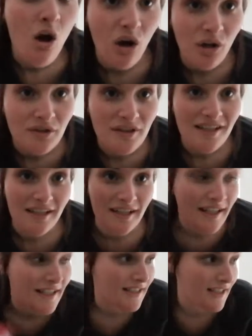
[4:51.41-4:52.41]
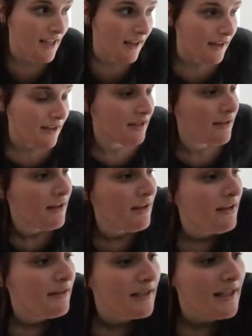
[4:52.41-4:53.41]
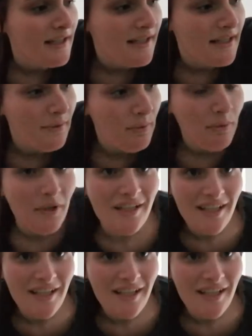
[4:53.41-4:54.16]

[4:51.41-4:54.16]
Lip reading: On to the next thing. The next thing we want